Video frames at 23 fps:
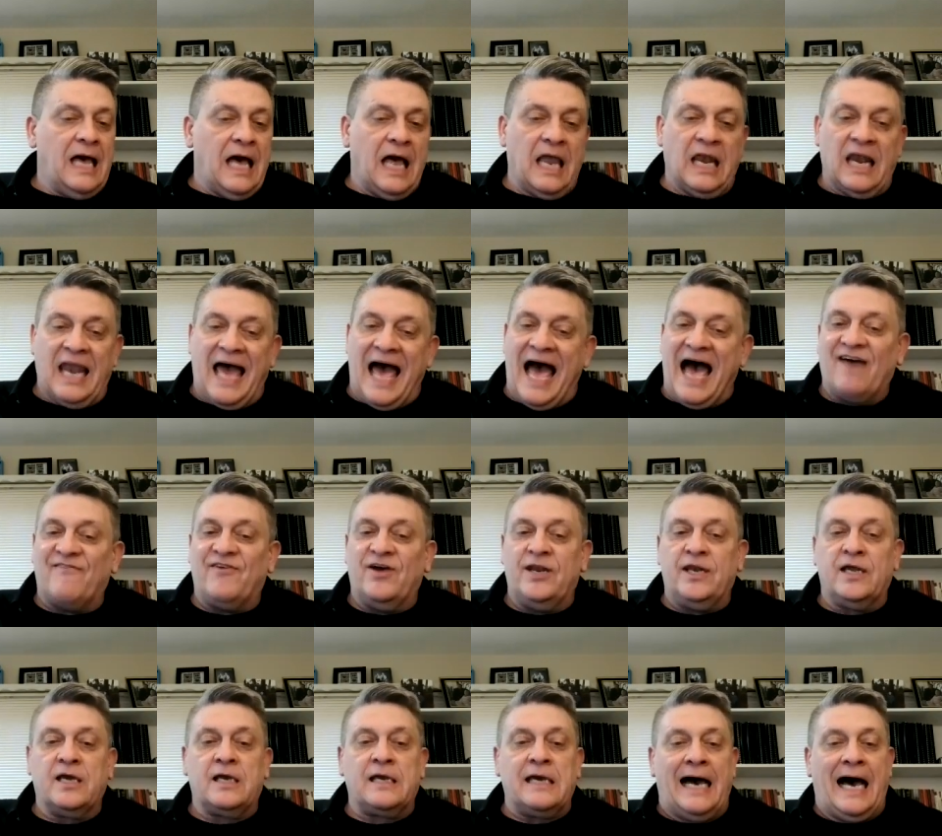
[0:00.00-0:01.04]
alive
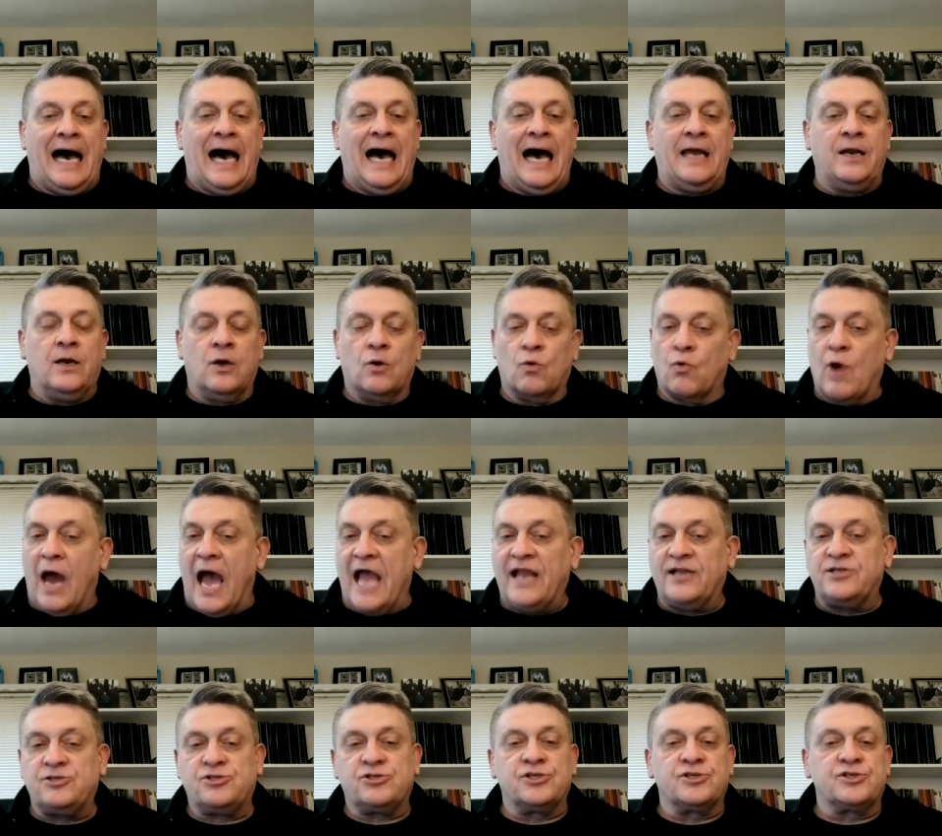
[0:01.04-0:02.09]
unto God,
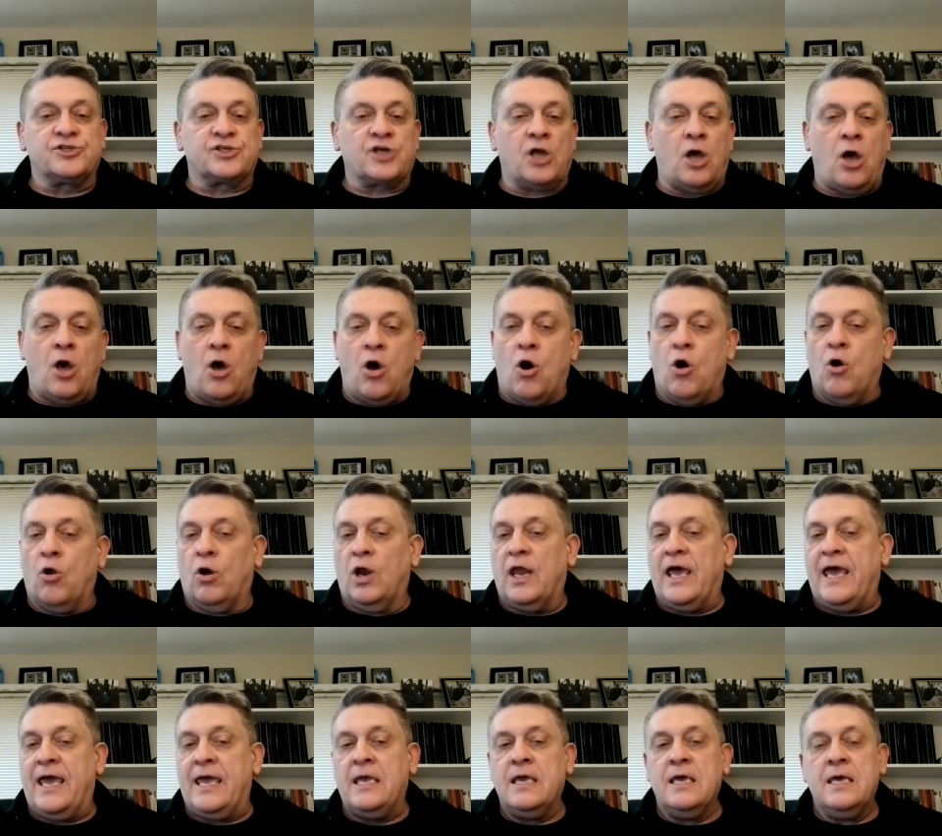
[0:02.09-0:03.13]
righteous,
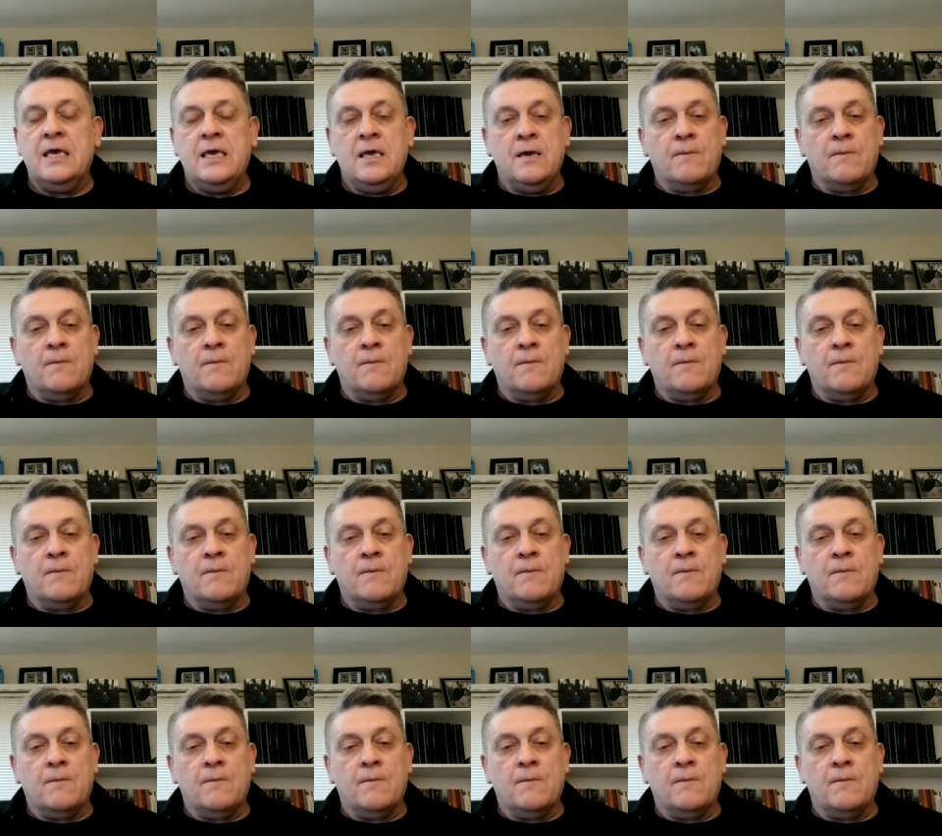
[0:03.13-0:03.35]
holy,